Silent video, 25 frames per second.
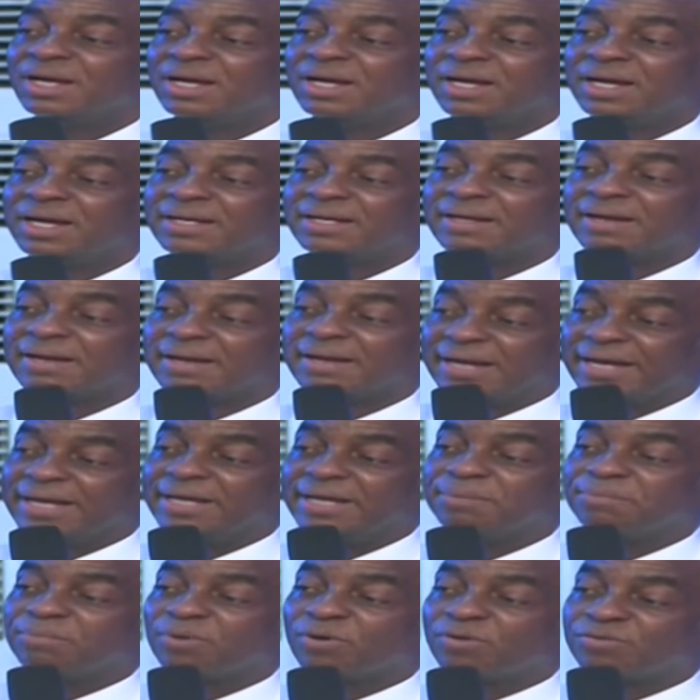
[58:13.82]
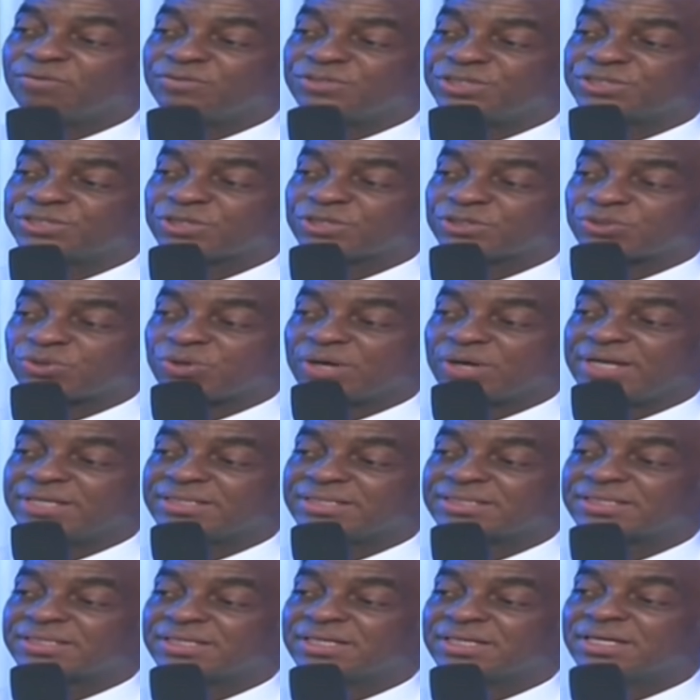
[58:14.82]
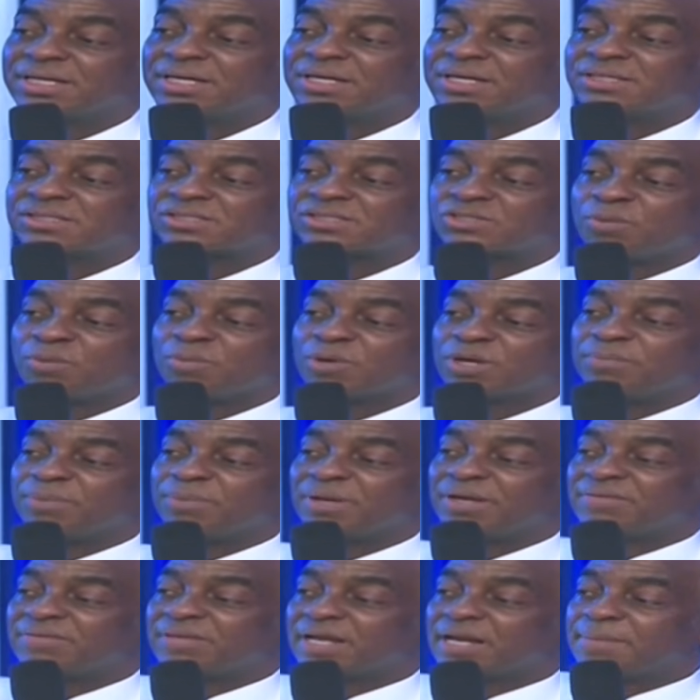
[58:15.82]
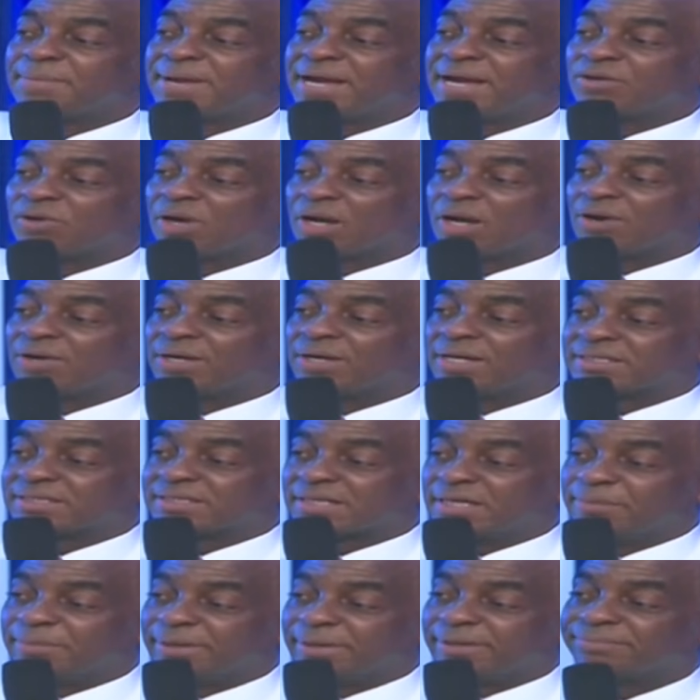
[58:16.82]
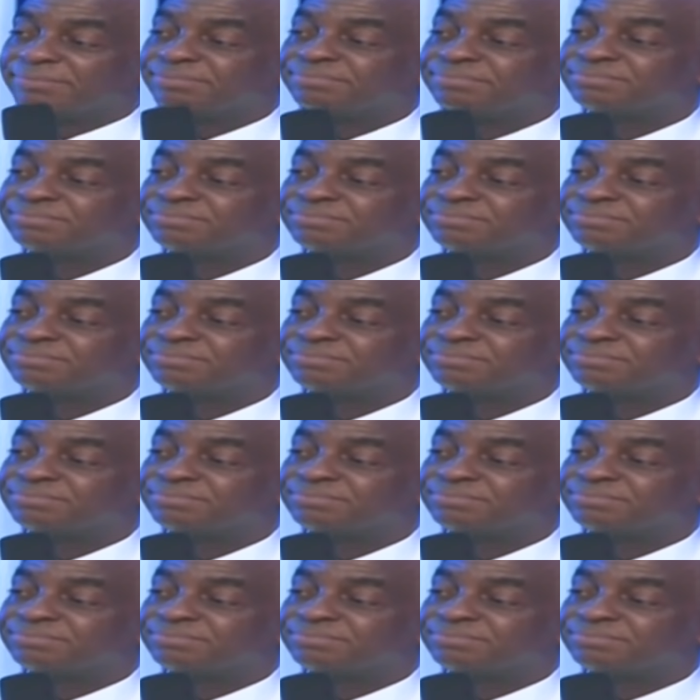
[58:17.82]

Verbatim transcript: In the name of Jesus Christ. Somebody believe that. Let me hear your loudest amen.